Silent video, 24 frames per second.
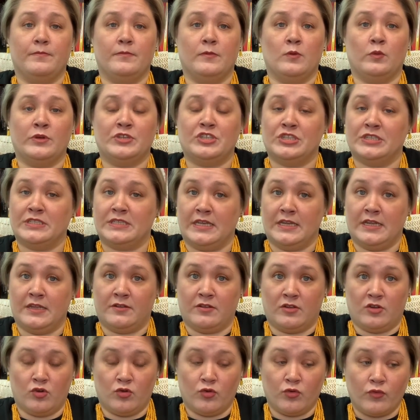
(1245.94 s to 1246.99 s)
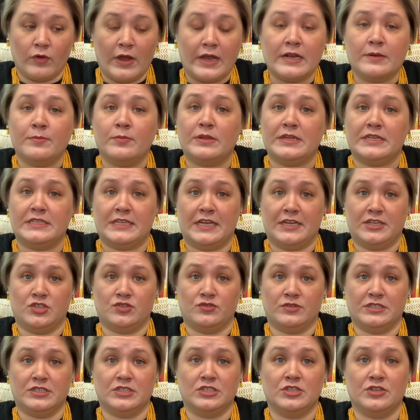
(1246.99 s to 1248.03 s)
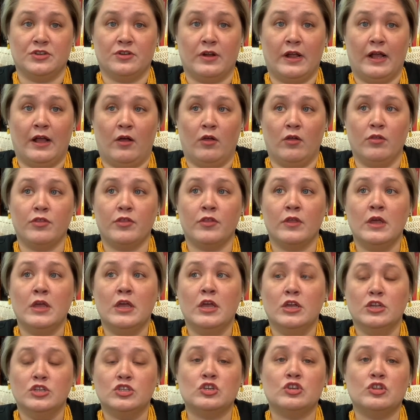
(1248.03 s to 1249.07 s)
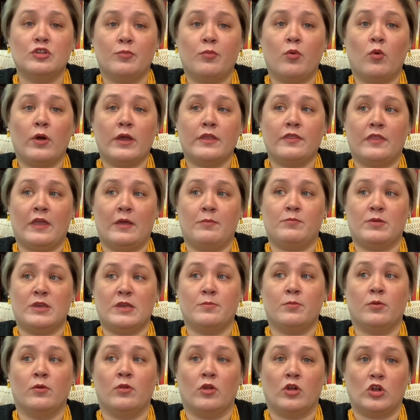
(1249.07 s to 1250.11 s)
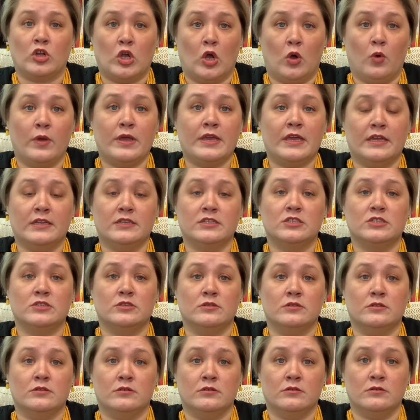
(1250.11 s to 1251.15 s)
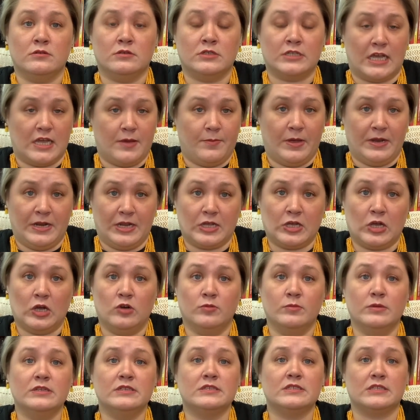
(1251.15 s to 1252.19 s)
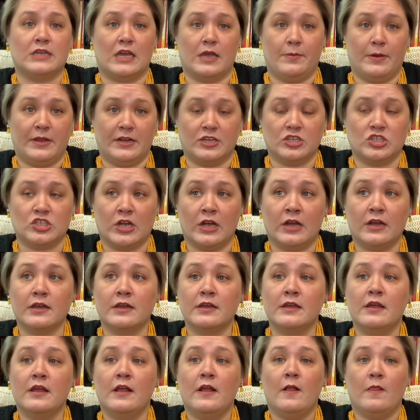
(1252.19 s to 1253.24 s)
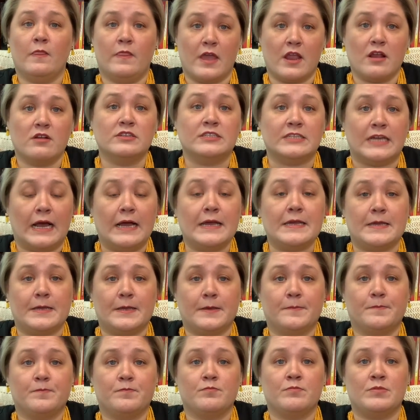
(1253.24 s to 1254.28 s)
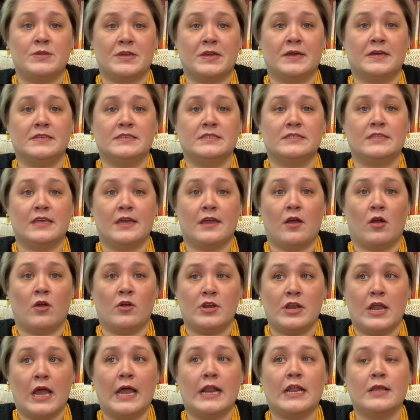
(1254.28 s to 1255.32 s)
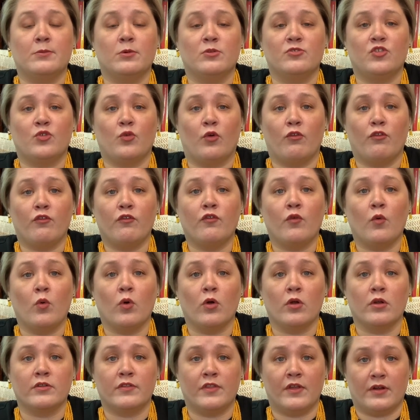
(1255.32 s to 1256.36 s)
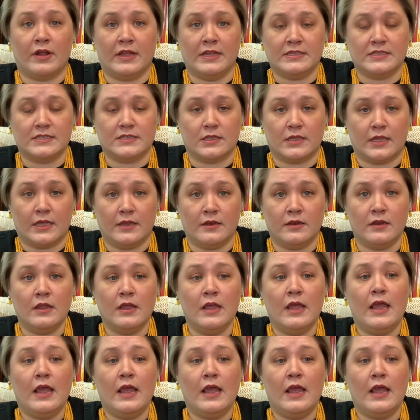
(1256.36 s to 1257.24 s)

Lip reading: which is incredibly dangerous to your health, to the point that people are going into diabetic comas, diabetic shock. They are dying because they are not able to afford their insulin,